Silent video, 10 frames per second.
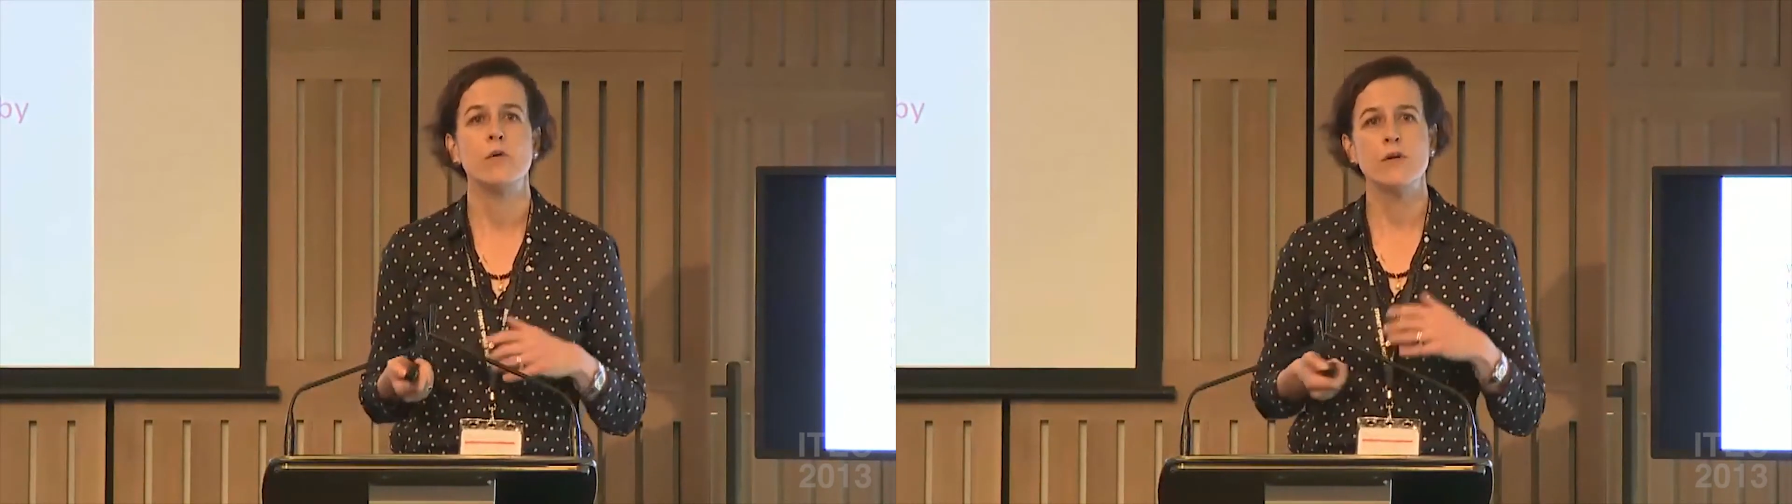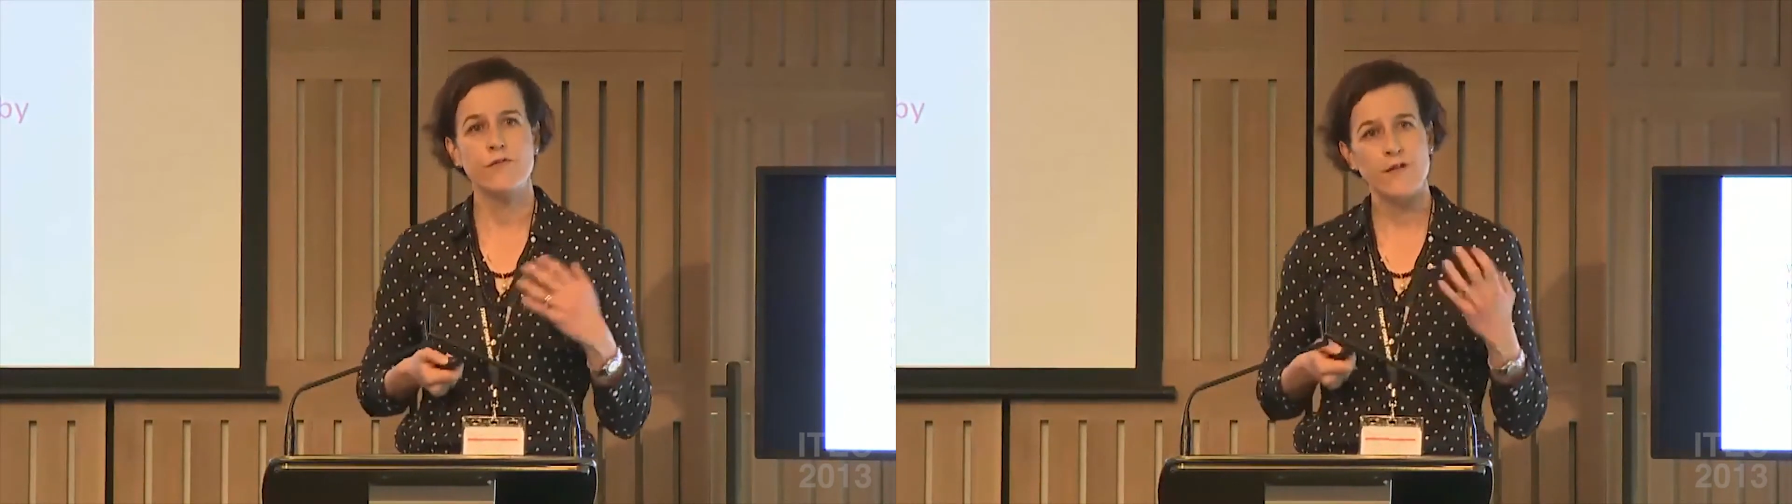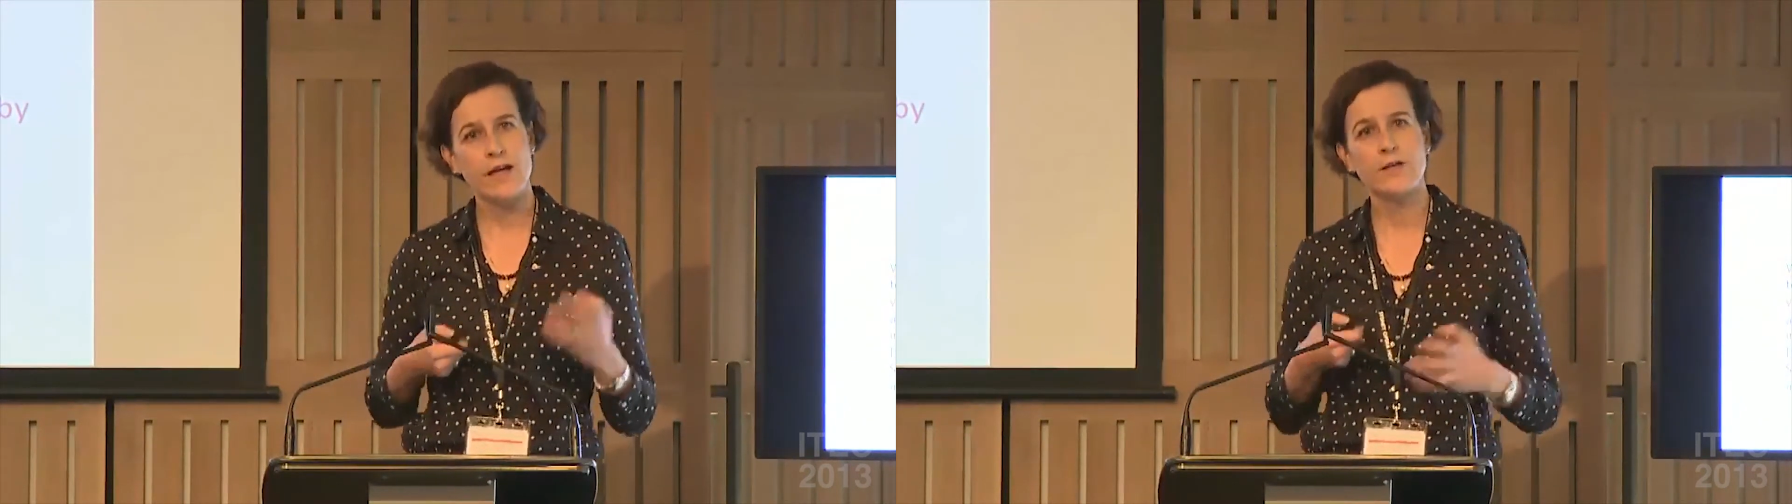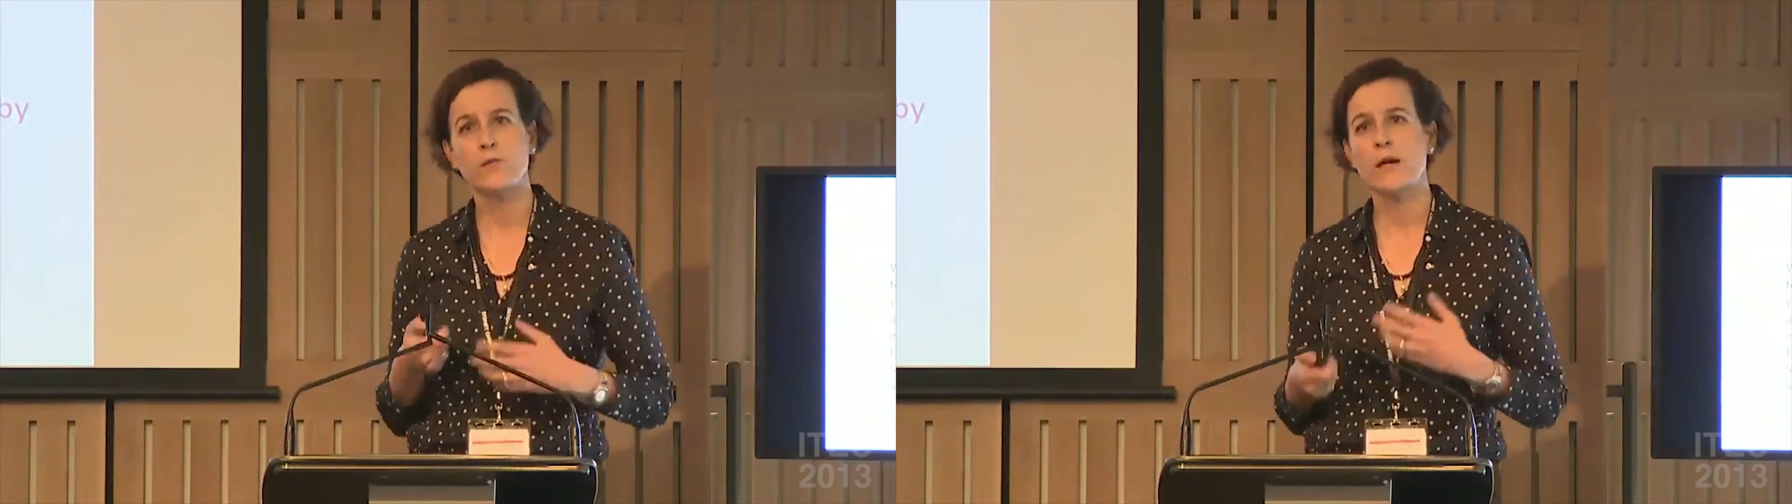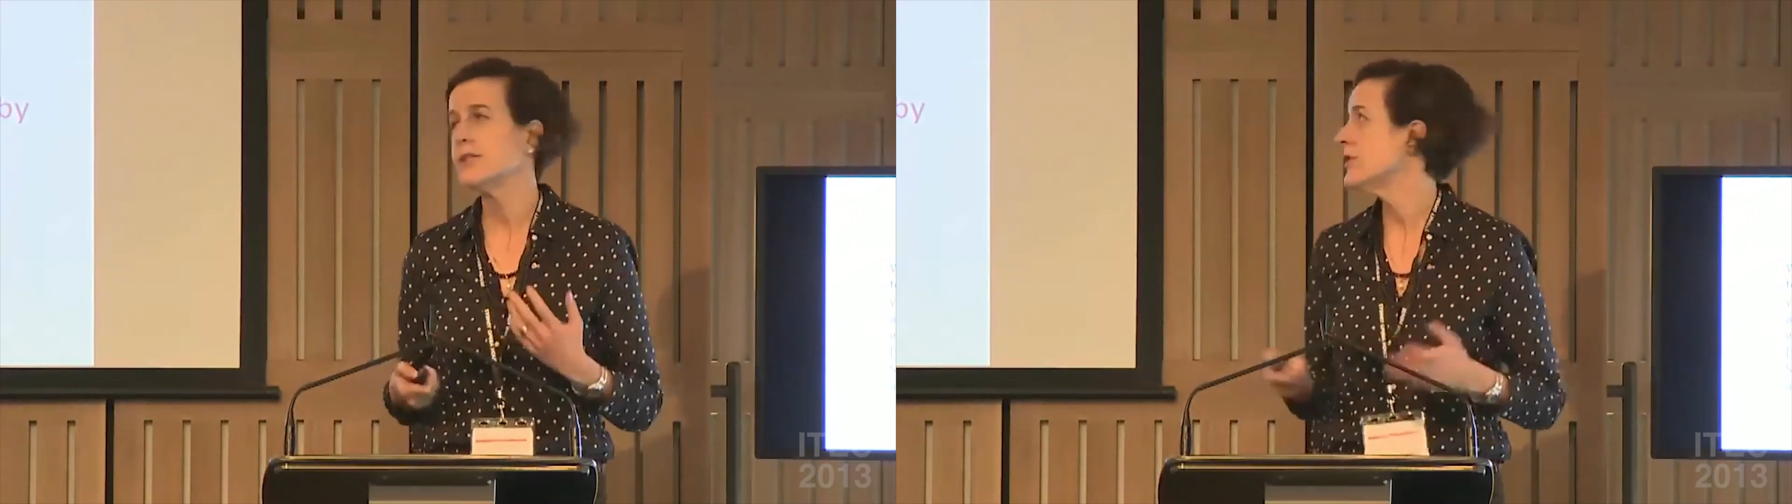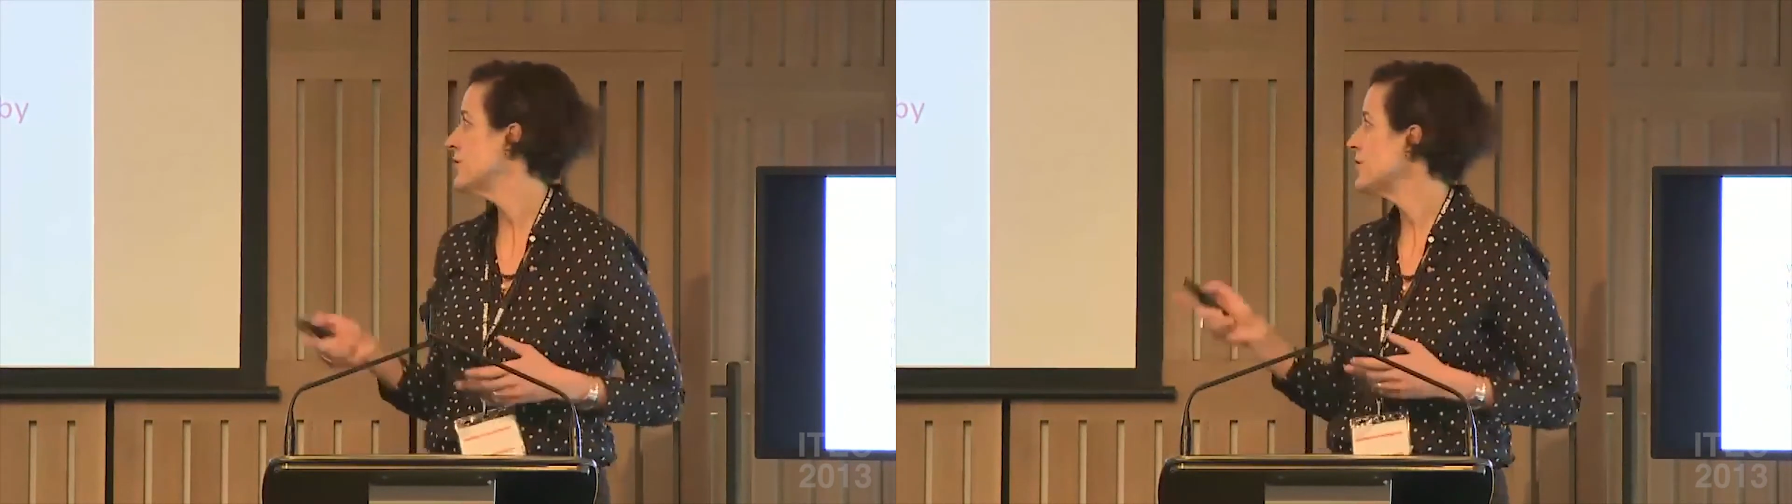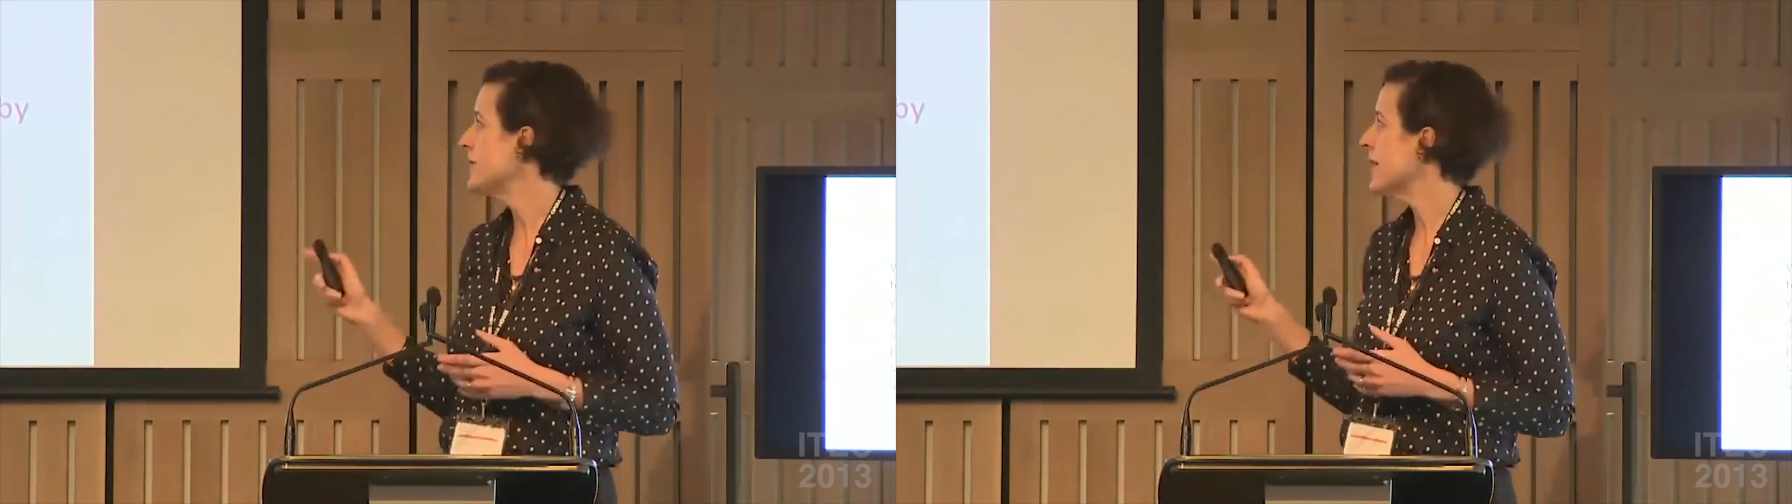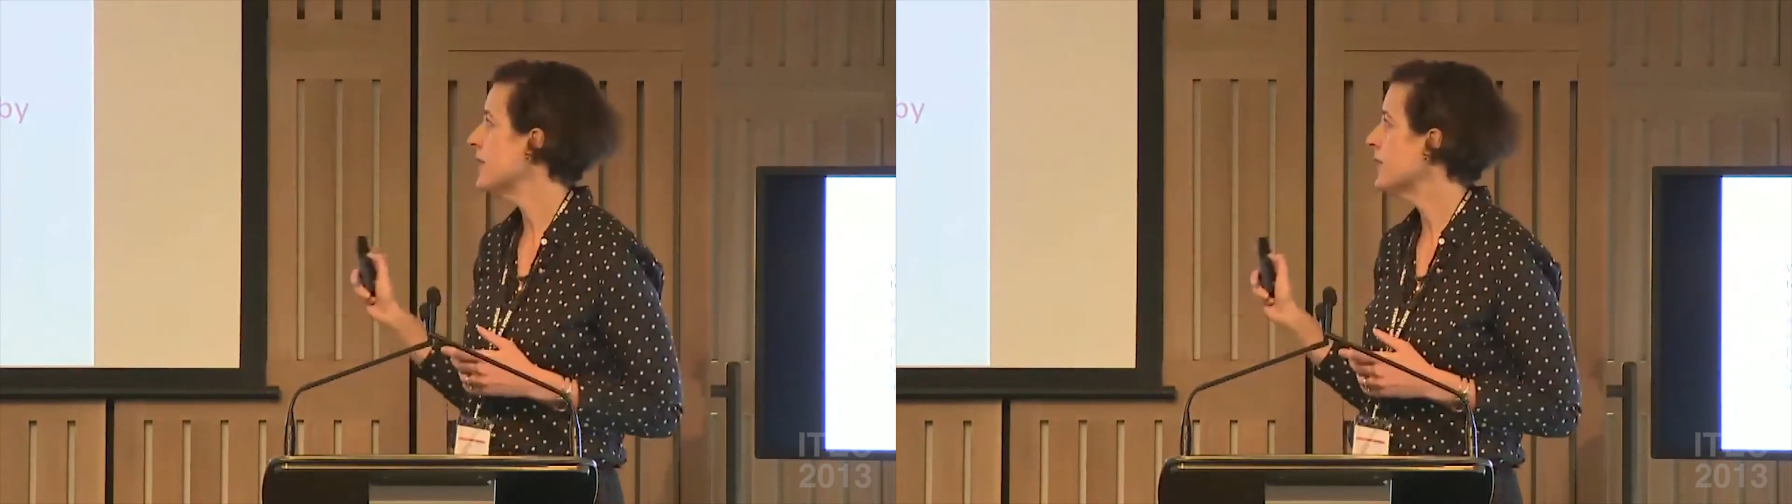we've found a way to do
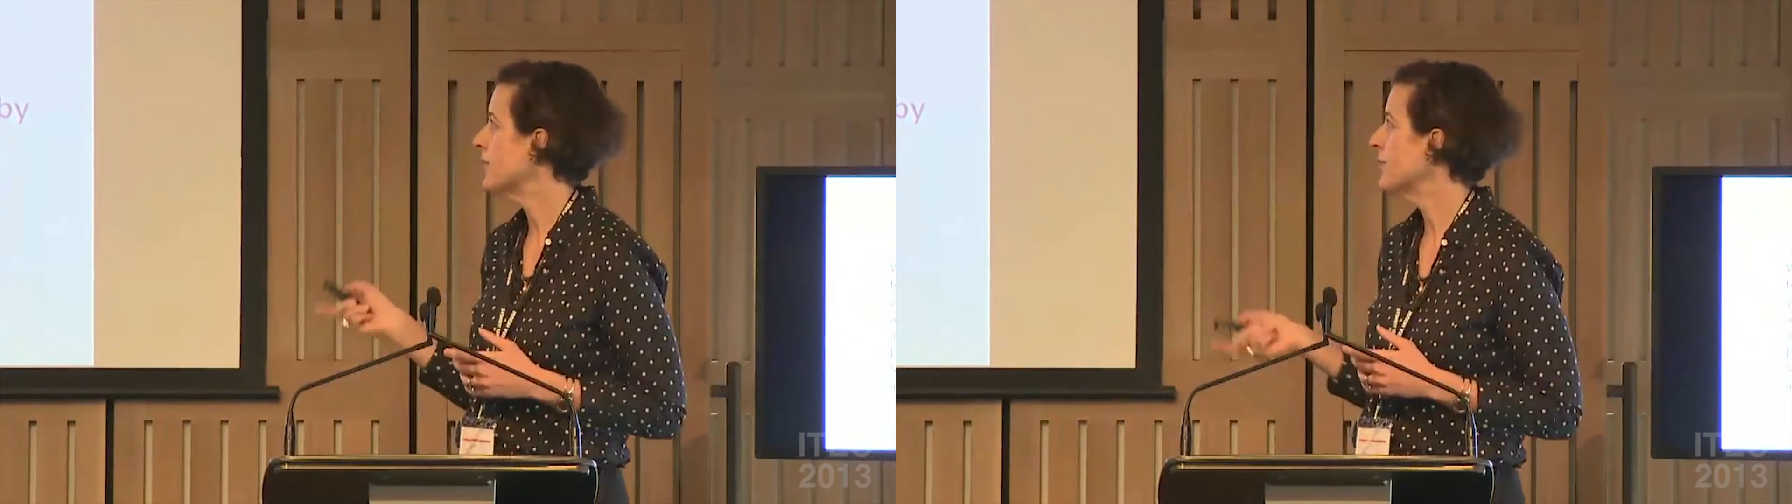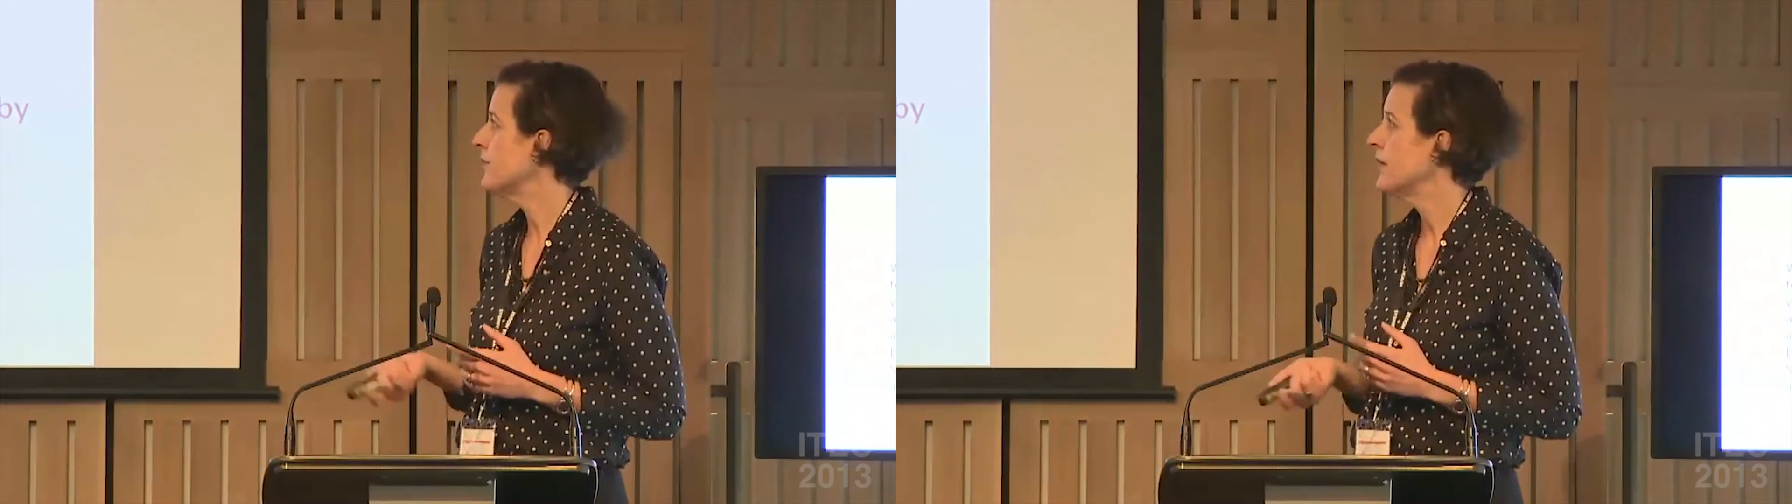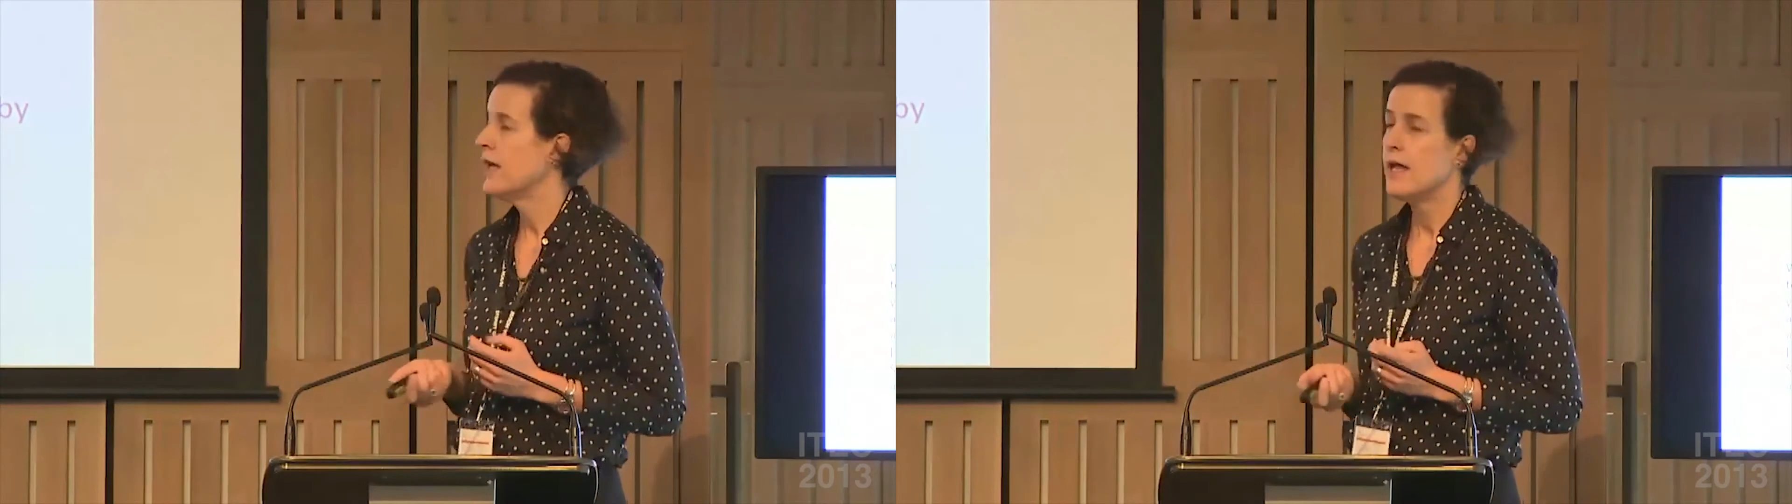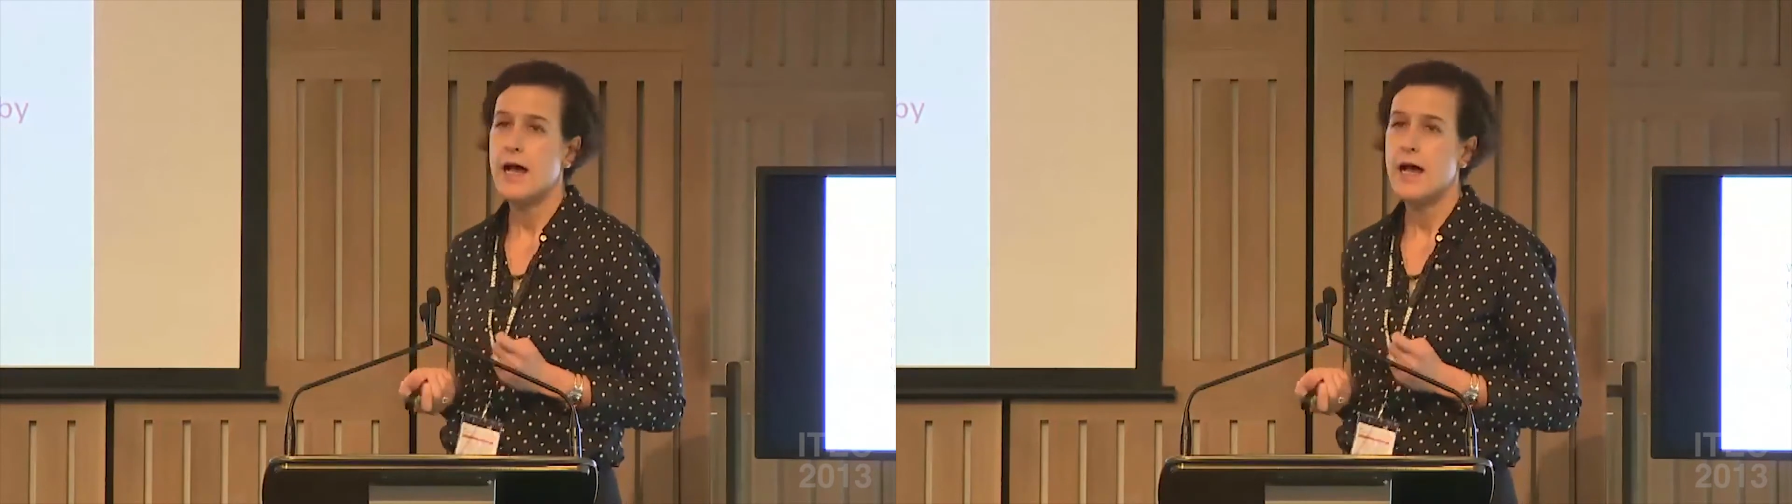that through